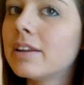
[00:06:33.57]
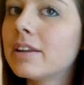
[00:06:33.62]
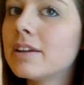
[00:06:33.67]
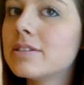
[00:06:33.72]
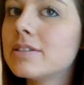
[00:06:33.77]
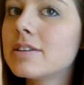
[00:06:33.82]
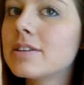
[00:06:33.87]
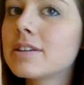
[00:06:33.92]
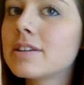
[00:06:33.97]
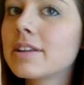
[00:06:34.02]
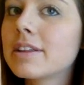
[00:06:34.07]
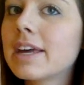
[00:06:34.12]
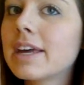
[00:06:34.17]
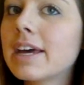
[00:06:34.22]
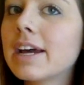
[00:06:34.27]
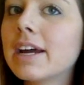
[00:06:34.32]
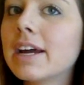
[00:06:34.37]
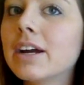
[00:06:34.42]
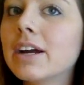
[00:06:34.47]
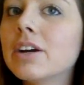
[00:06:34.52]
This is a
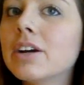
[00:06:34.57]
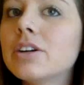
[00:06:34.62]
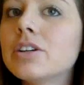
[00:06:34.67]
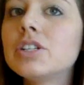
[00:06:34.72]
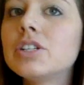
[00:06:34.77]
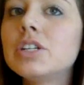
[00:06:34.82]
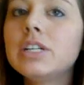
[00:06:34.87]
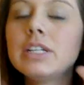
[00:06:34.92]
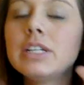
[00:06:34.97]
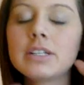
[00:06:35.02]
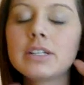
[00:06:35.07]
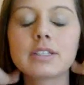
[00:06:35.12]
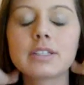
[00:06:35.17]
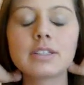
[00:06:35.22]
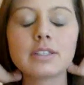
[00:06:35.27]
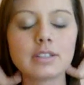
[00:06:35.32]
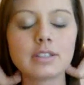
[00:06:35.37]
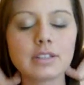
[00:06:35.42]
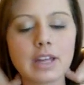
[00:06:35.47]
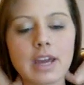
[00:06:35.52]
layer. She just,
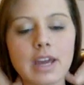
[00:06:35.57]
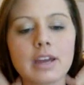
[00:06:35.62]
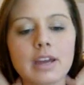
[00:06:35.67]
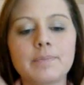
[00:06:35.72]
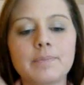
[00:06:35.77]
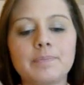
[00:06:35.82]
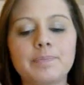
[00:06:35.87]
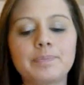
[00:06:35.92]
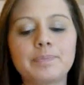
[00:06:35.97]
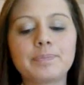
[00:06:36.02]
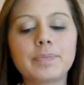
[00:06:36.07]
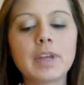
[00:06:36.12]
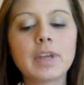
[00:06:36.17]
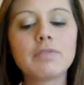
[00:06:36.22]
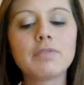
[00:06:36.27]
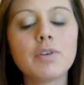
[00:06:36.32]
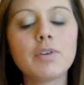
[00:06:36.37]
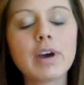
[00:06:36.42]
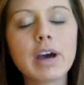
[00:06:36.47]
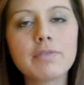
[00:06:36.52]
like,
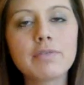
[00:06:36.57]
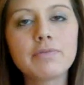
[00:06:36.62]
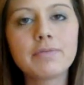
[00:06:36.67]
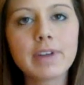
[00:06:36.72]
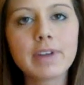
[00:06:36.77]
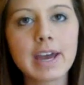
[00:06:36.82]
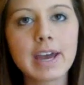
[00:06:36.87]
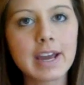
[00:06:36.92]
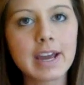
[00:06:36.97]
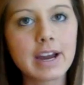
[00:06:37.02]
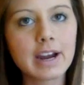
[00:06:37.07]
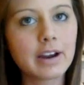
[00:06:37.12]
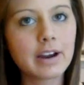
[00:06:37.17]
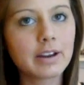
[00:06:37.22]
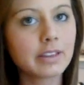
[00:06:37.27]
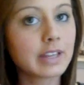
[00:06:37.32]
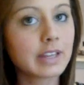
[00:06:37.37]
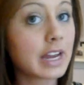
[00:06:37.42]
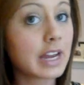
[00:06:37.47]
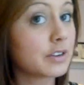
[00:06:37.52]
if you have flat
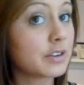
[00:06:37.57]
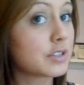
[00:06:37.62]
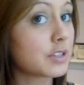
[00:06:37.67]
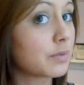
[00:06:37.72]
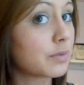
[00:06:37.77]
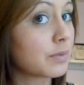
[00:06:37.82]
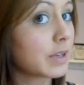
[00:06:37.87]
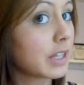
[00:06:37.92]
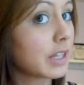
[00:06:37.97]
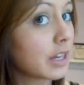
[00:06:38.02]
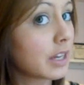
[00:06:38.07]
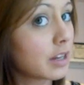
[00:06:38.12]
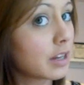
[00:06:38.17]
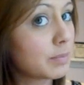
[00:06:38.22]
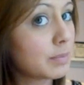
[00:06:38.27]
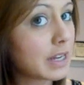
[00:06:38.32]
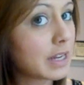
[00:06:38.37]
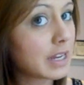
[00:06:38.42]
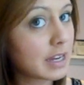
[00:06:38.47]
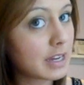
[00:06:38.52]
hair, layers are really
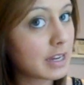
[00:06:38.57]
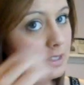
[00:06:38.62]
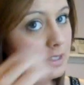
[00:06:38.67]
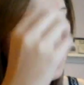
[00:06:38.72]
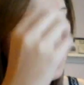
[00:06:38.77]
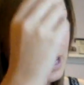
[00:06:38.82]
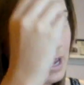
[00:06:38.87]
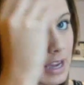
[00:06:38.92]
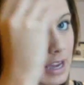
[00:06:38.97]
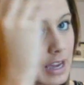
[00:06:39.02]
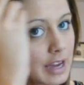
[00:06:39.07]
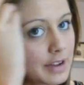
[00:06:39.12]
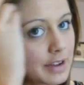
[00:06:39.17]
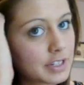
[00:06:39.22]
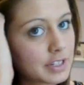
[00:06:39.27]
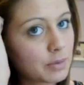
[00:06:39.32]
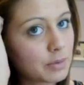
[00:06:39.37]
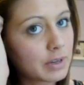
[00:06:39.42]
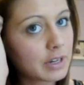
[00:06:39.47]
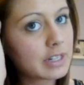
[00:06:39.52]
good, because if
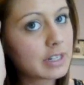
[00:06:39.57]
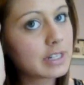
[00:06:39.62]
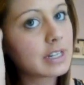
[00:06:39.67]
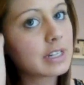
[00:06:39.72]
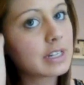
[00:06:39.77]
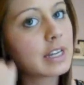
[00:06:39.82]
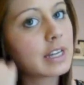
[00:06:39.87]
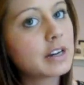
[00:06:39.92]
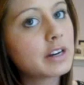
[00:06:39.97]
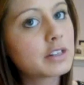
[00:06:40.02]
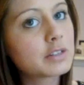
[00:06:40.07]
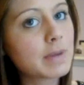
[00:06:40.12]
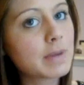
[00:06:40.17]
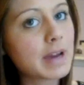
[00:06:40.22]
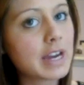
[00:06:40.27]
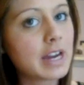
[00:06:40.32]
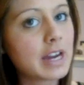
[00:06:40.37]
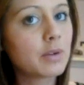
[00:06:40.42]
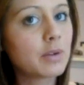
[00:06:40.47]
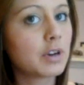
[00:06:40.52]
she wouldn't have done layers,
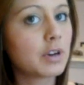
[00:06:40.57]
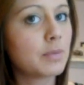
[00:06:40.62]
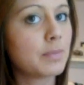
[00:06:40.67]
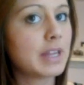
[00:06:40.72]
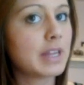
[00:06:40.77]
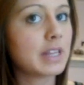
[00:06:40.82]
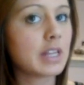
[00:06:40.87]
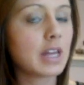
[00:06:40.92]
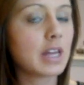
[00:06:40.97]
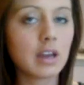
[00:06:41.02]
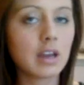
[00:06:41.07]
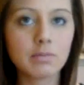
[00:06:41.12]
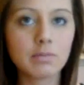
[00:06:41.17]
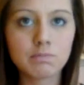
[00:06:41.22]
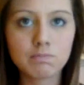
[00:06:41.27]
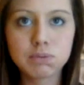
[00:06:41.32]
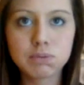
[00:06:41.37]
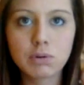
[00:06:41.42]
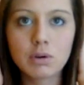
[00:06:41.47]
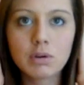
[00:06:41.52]
my hair would have been like
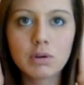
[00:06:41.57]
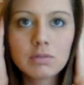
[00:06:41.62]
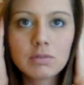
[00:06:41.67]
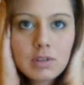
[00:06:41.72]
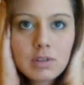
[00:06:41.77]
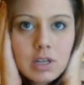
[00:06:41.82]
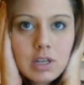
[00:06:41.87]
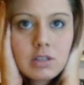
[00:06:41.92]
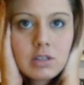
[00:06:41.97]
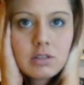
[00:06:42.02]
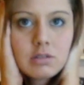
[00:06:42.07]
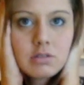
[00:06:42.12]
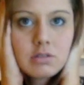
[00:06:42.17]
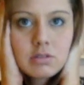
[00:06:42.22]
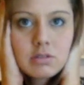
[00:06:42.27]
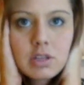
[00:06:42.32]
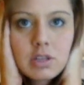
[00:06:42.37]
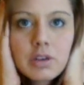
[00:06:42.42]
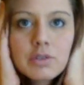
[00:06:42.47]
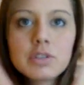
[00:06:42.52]

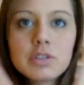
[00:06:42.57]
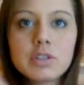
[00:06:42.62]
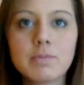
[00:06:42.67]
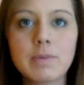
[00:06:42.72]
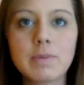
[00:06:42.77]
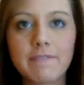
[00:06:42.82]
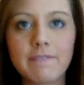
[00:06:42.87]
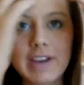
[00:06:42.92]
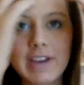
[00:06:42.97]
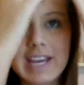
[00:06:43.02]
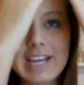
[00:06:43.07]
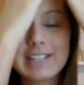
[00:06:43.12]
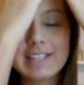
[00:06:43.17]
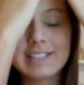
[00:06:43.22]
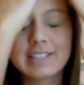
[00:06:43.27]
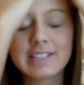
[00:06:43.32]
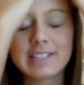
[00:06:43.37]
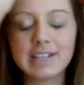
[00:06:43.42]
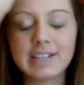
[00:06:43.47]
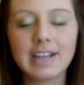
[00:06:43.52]
close to my
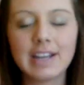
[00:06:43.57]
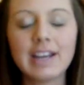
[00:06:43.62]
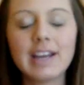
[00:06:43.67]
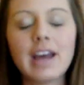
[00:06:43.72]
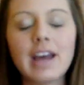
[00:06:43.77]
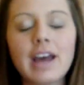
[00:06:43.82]
face. And